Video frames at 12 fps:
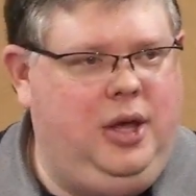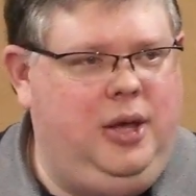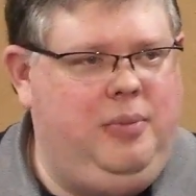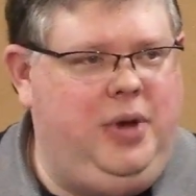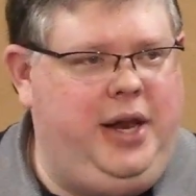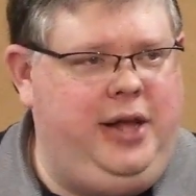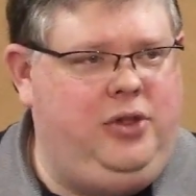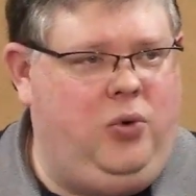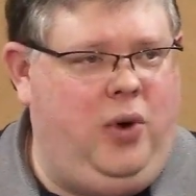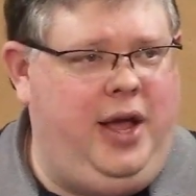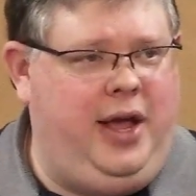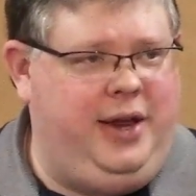But either
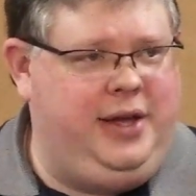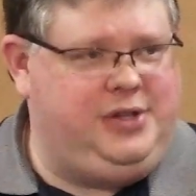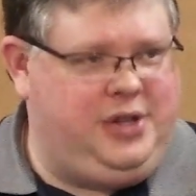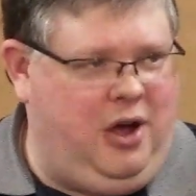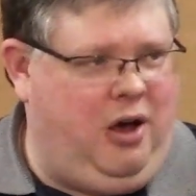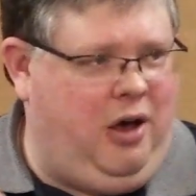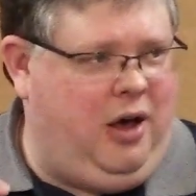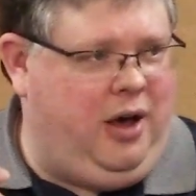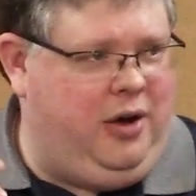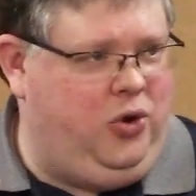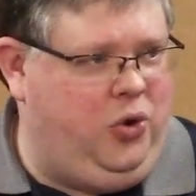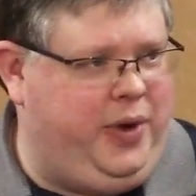way, it is
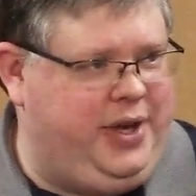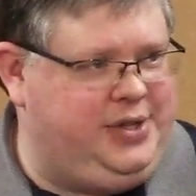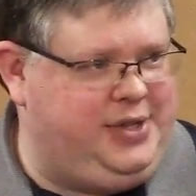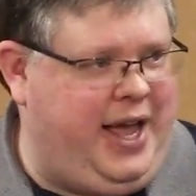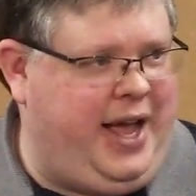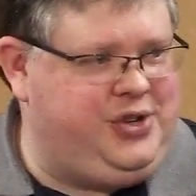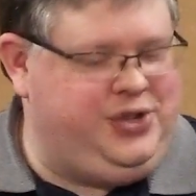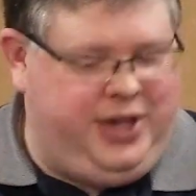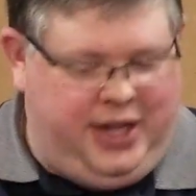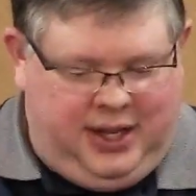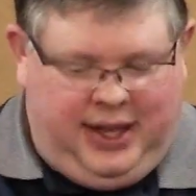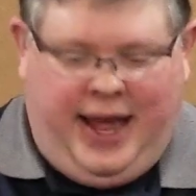God who is actually
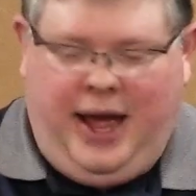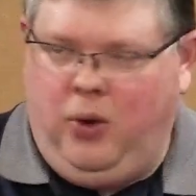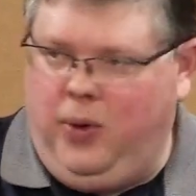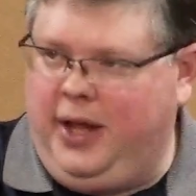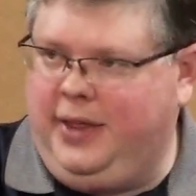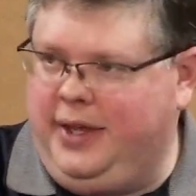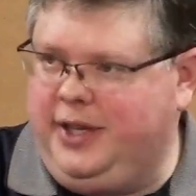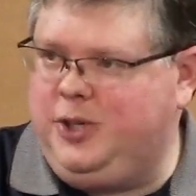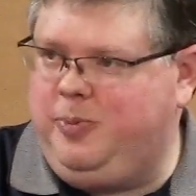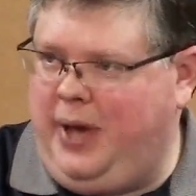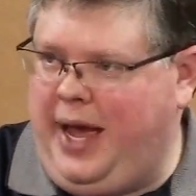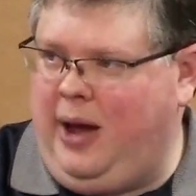allowing this
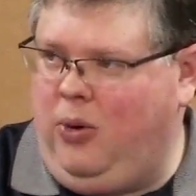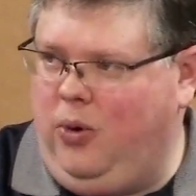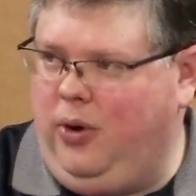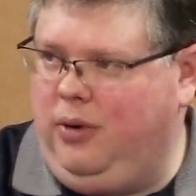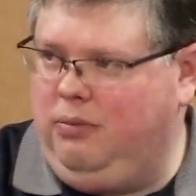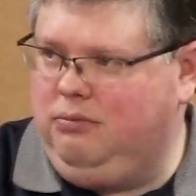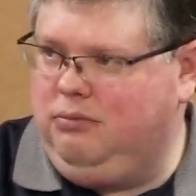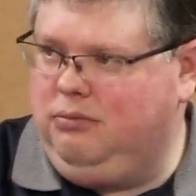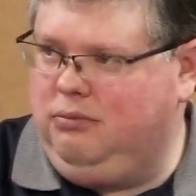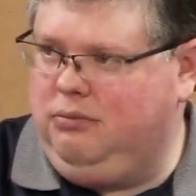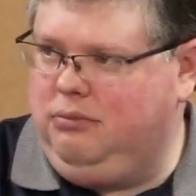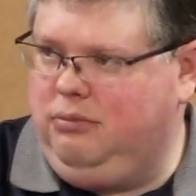power
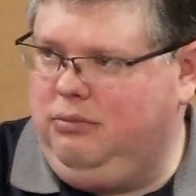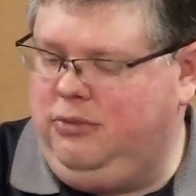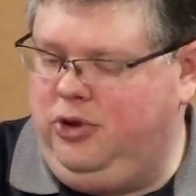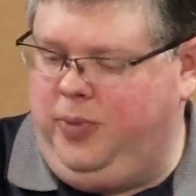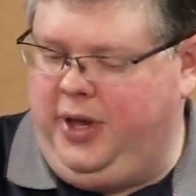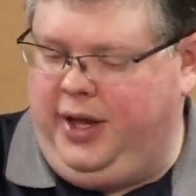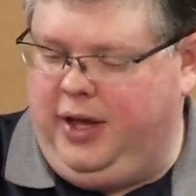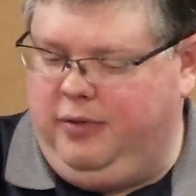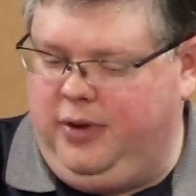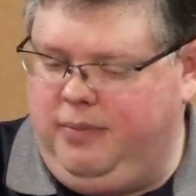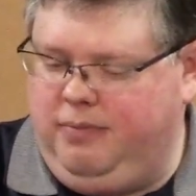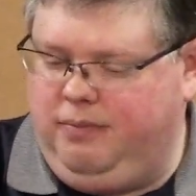to be
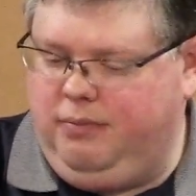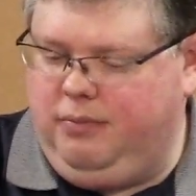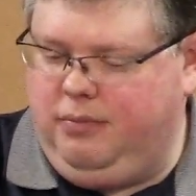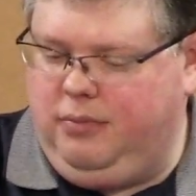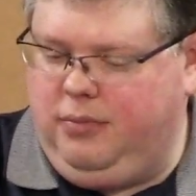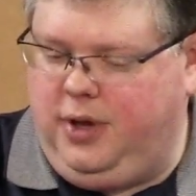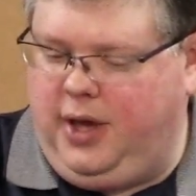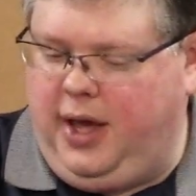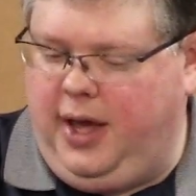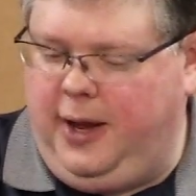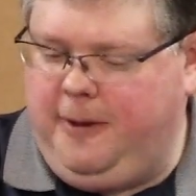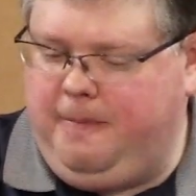given. Okay.